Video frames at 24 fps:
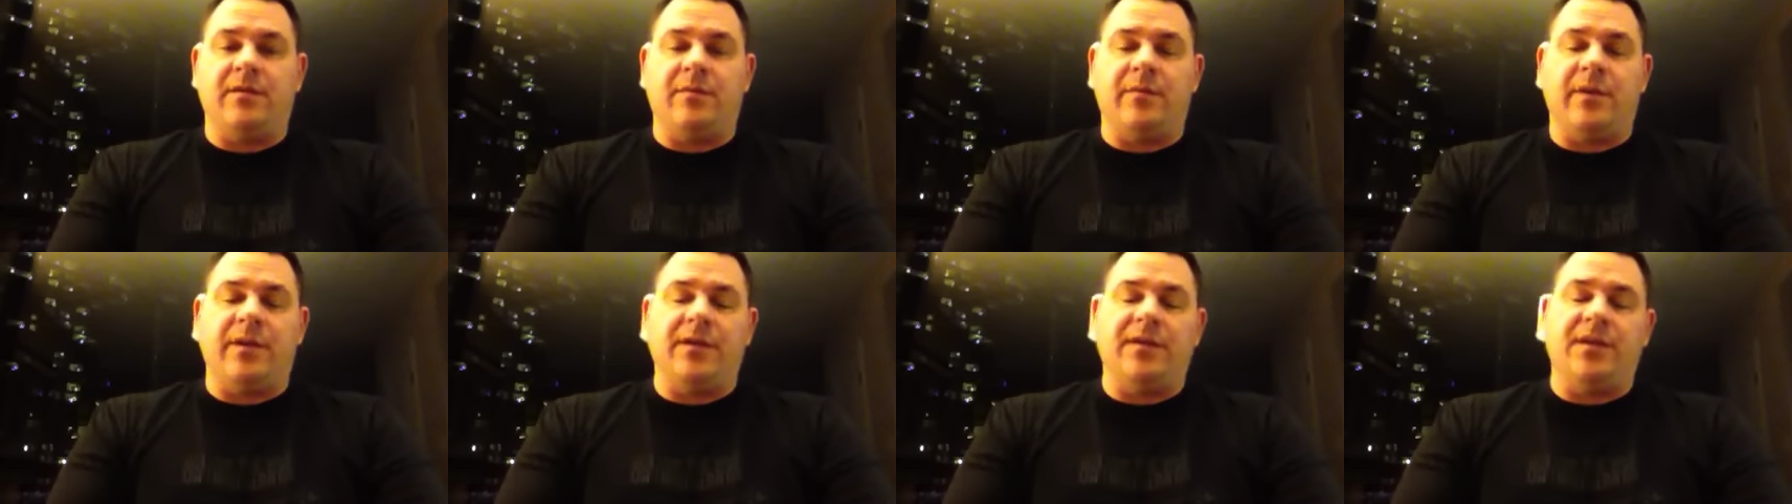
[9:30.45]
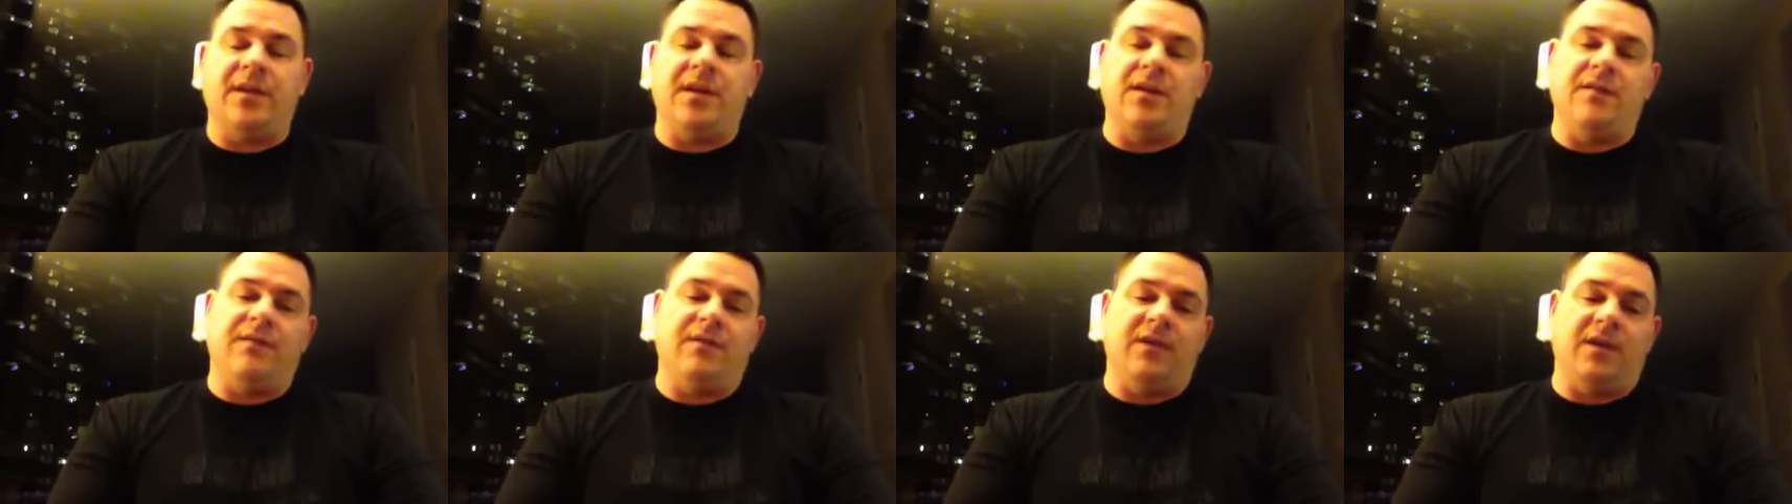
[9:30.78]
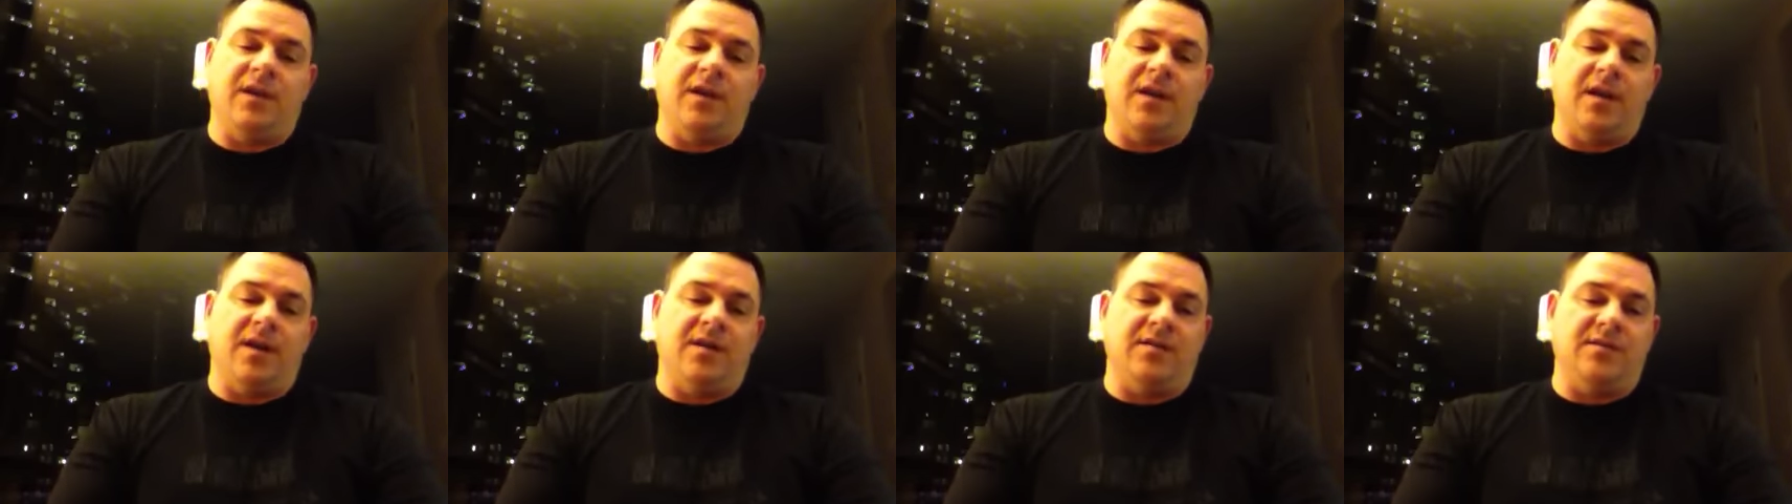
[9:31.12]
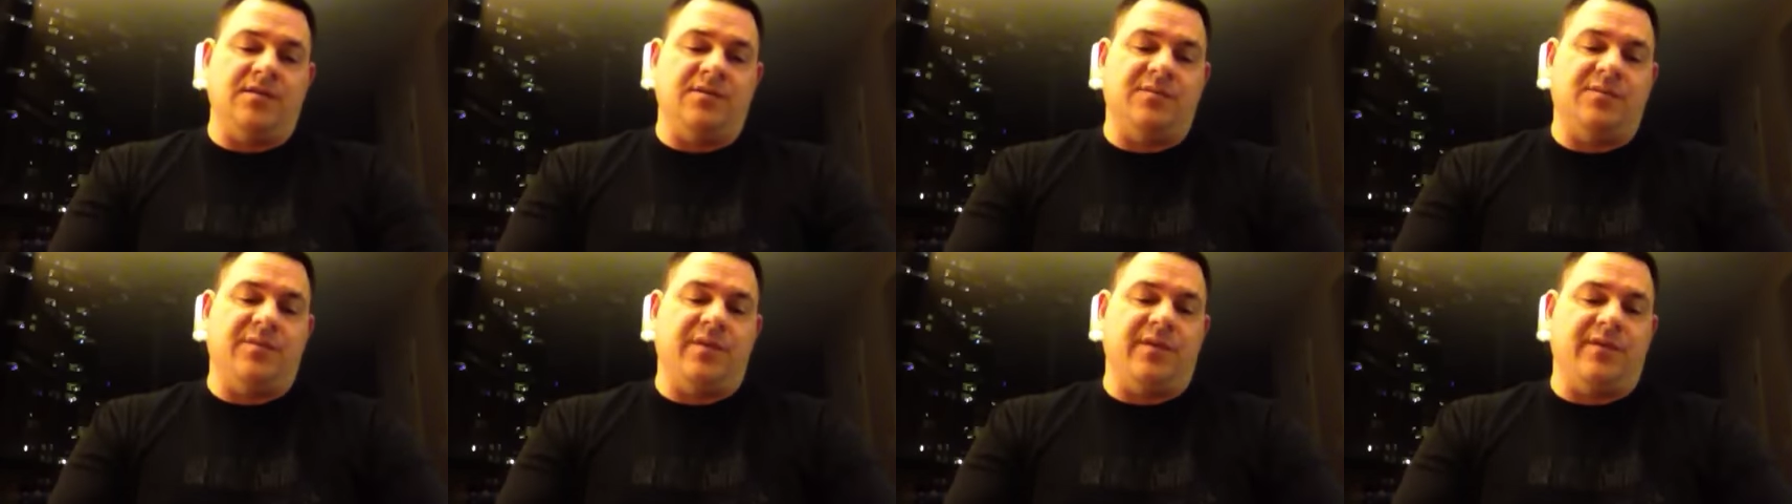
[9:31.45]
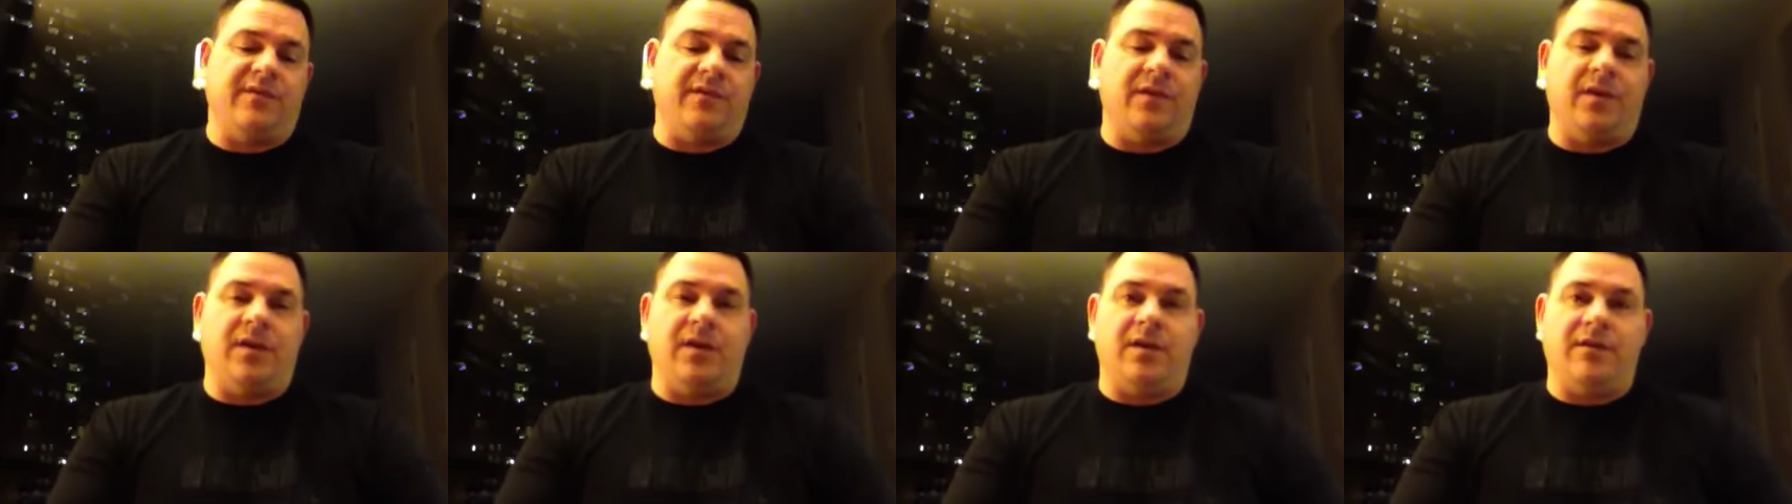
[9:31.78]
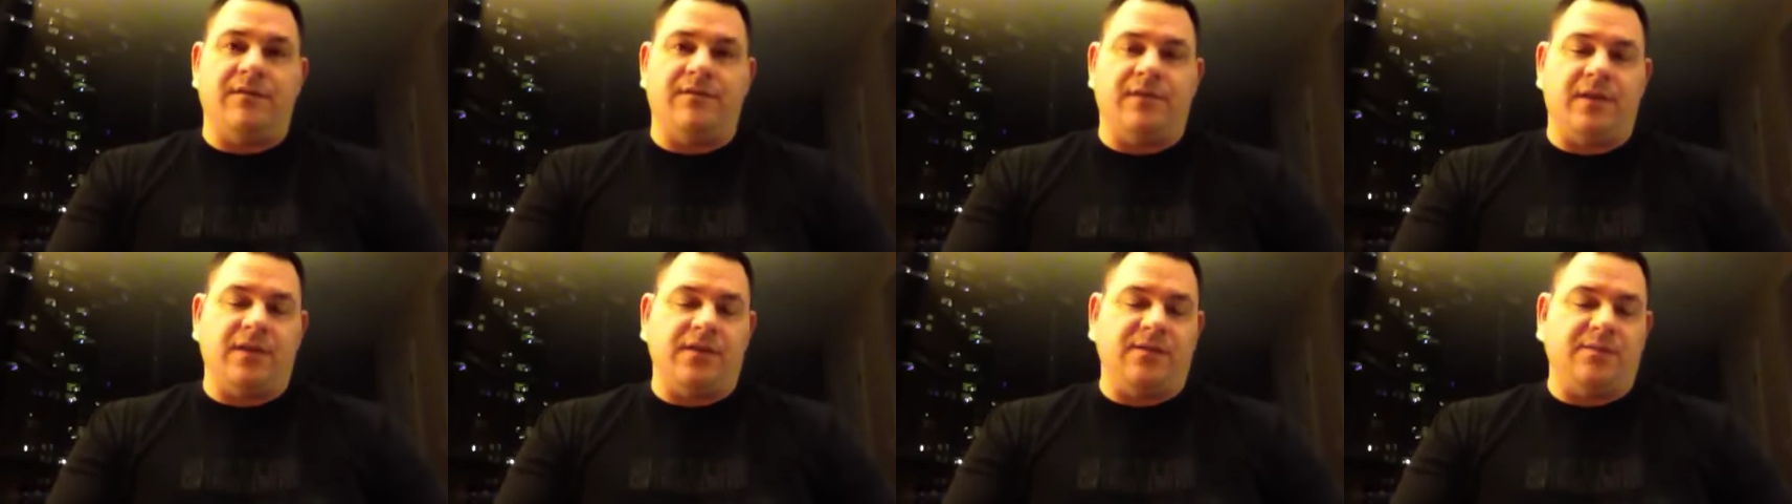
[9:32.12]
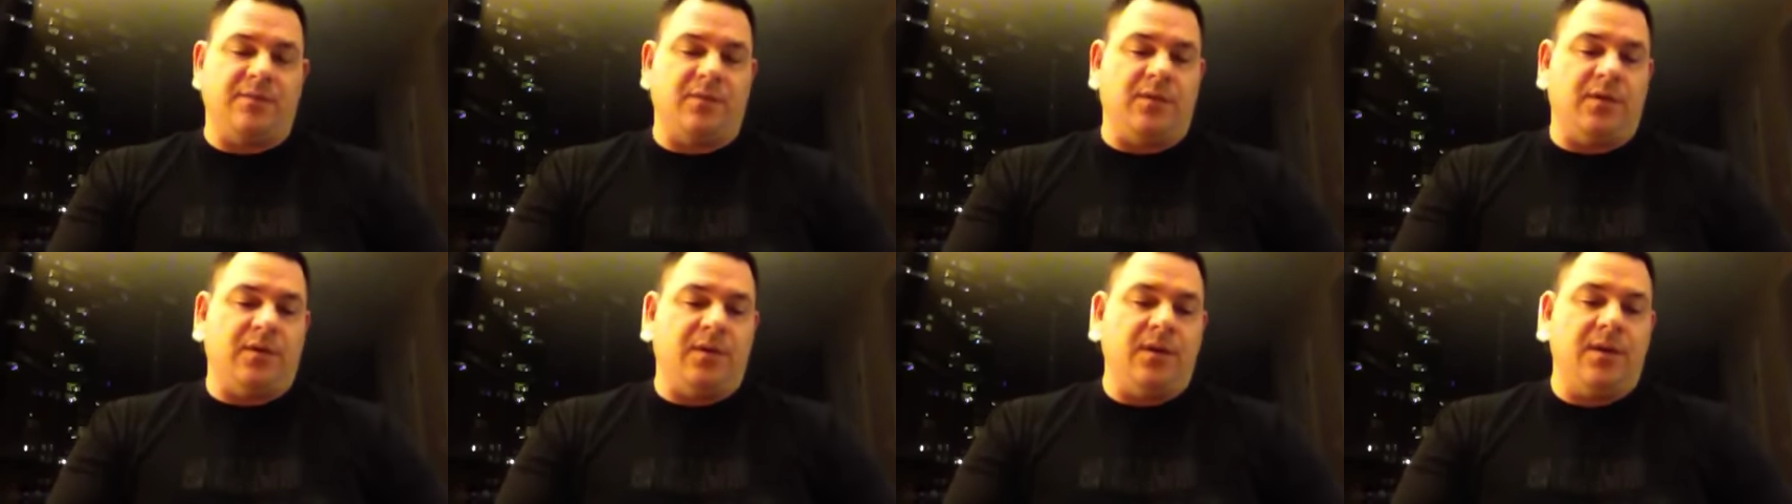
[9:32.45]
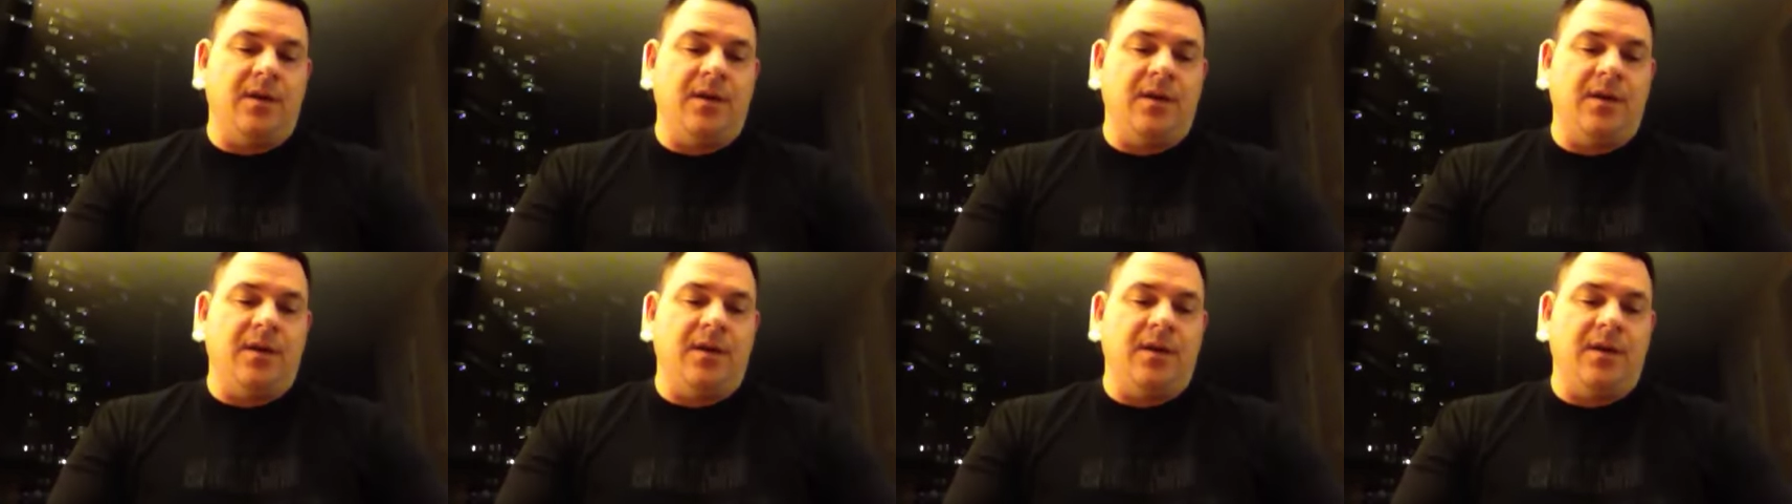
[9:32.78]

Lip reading: about the EVIC guys. It was pretty funny on Facebook.